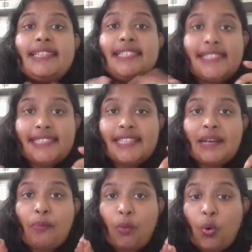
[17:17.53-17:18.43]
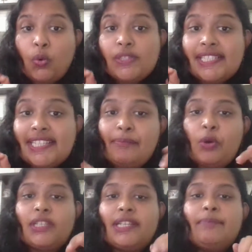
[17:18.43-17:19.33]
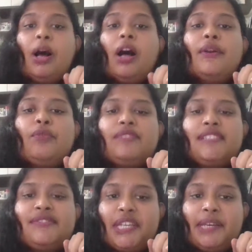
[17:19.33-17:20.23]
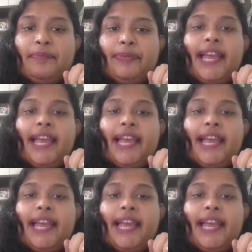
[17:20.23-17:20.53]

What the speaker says: This is the most important part of the stream.